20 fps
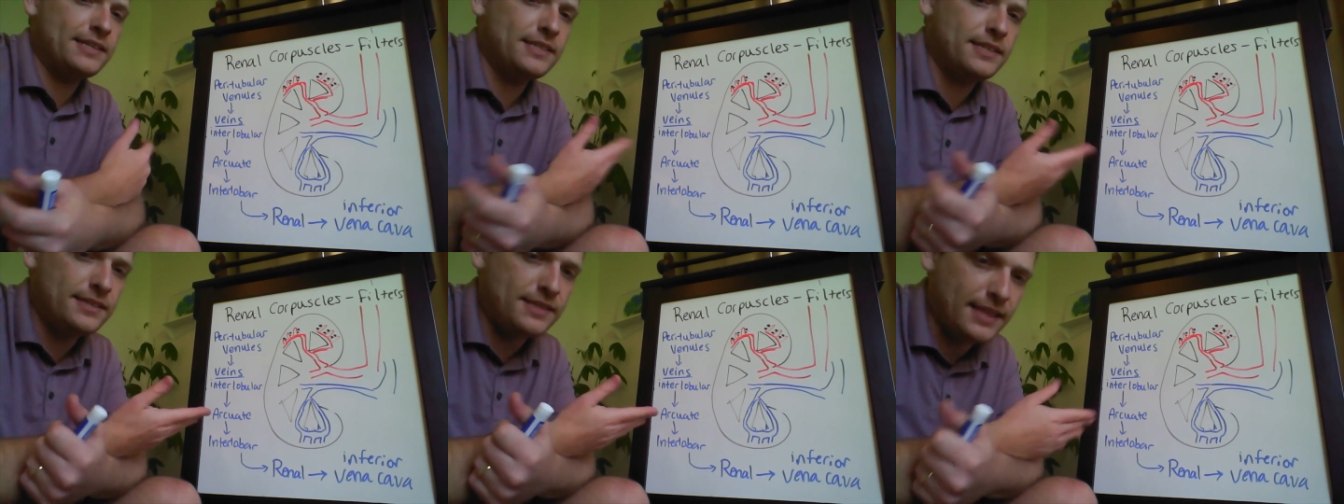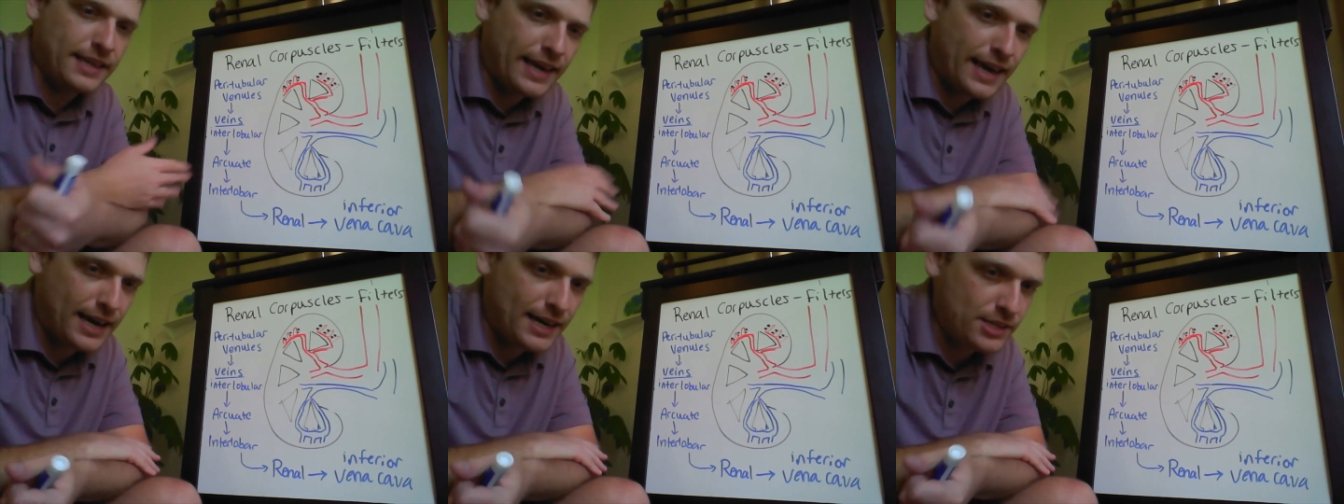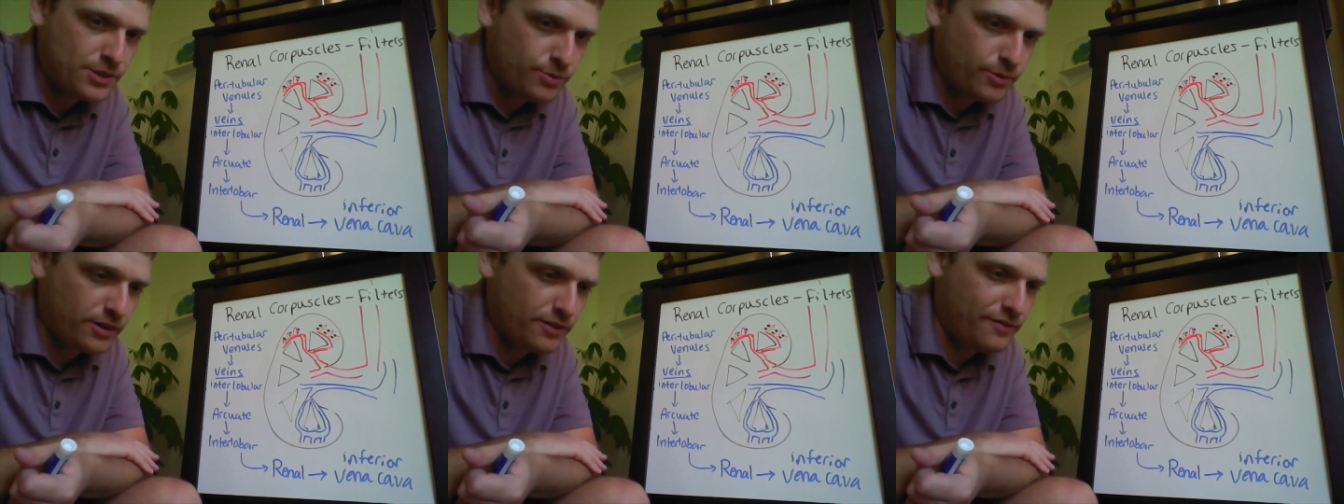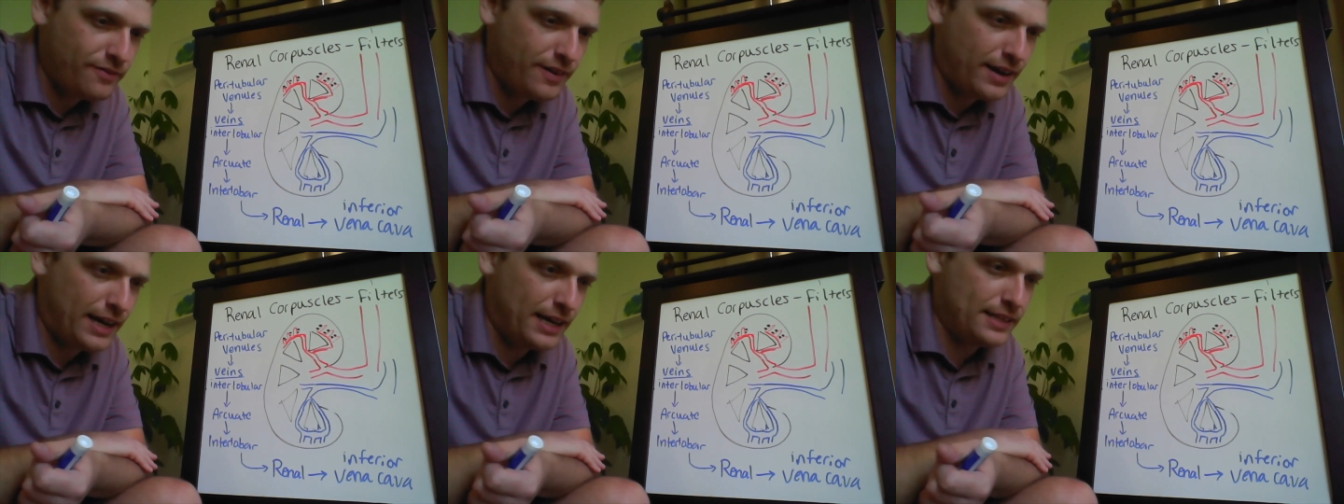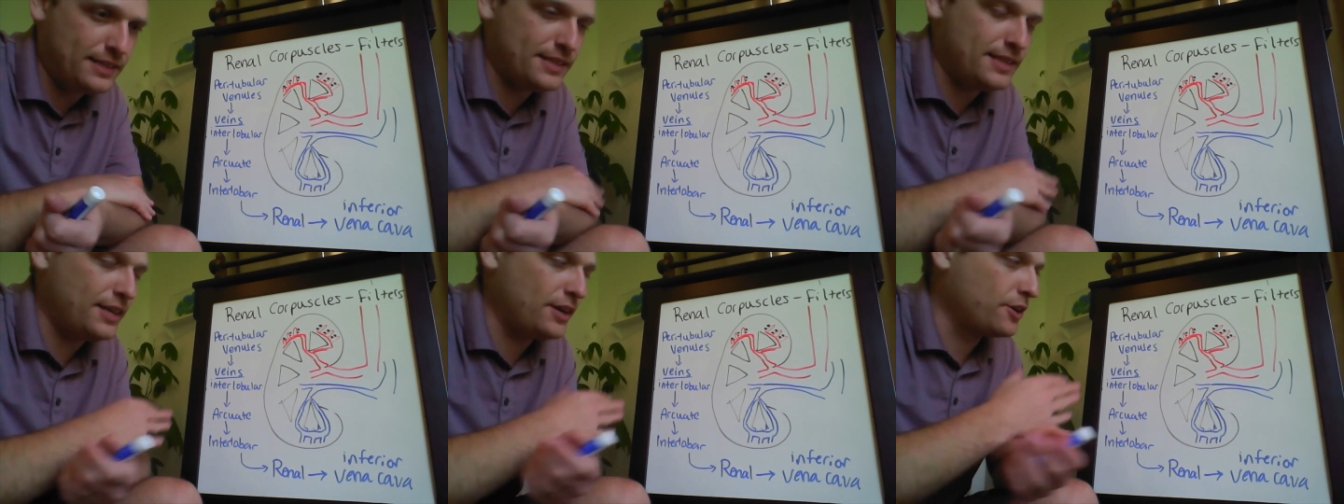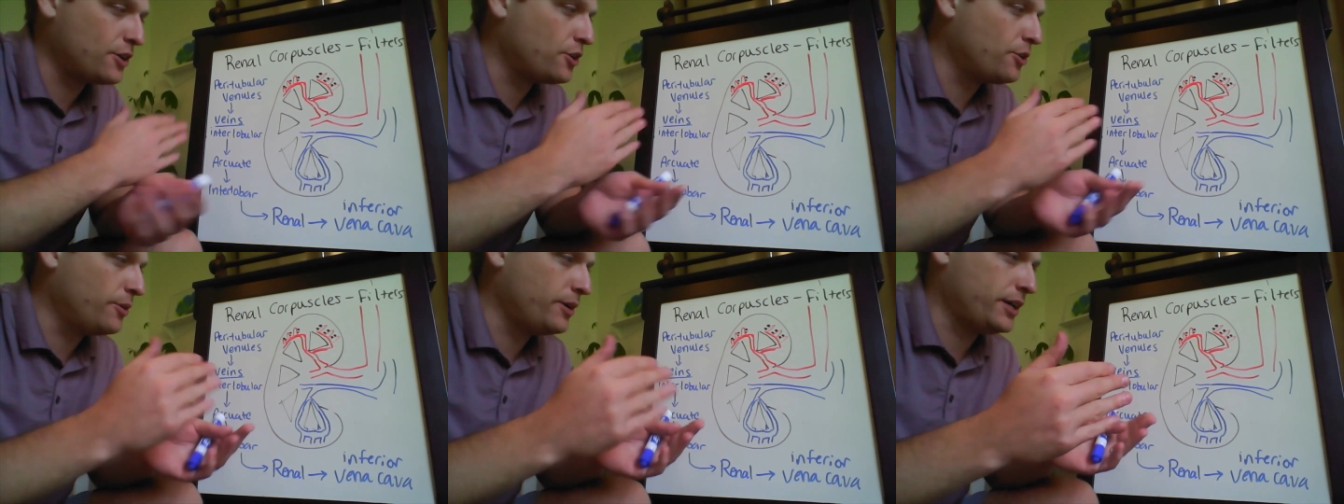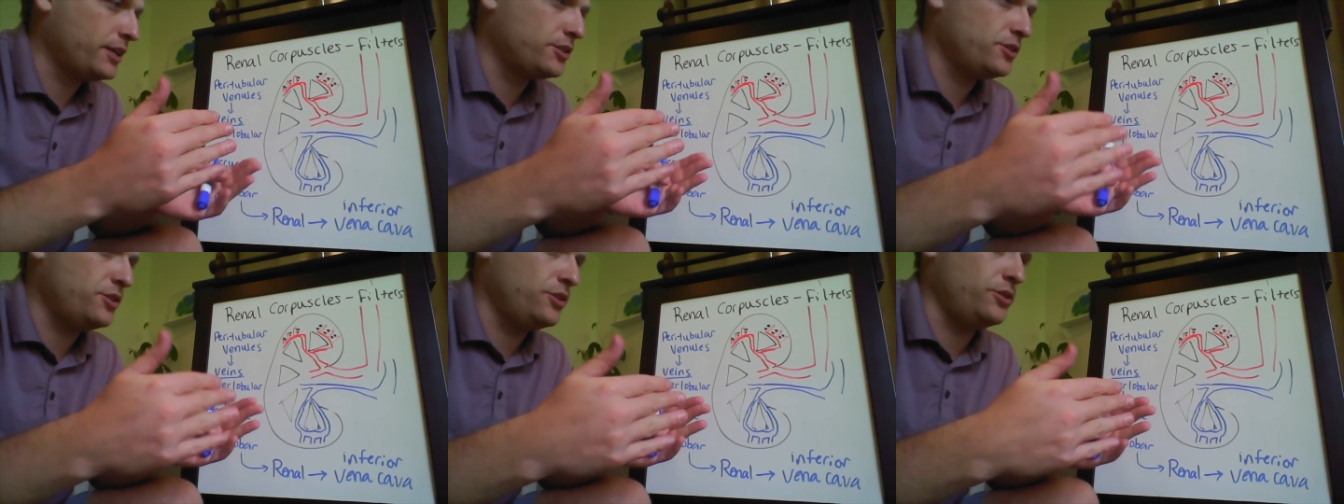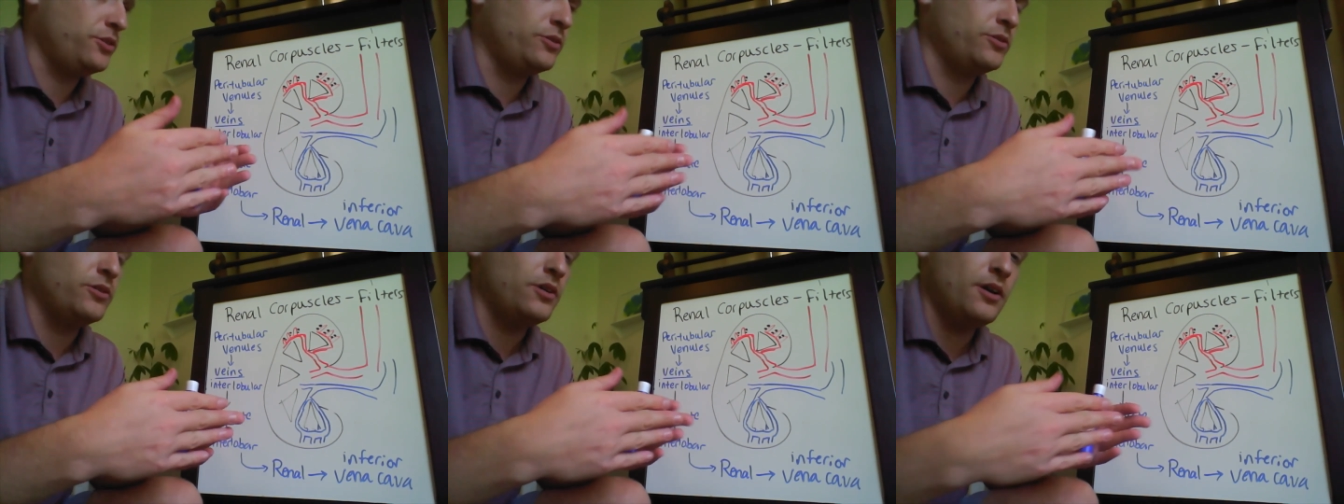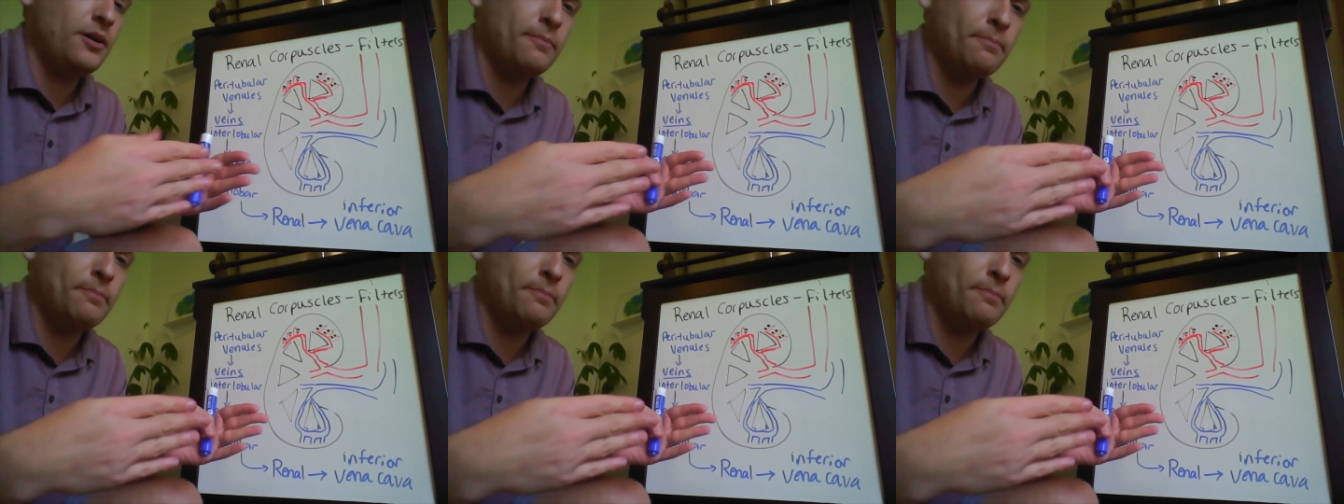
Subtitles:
is the case with veins, they're going to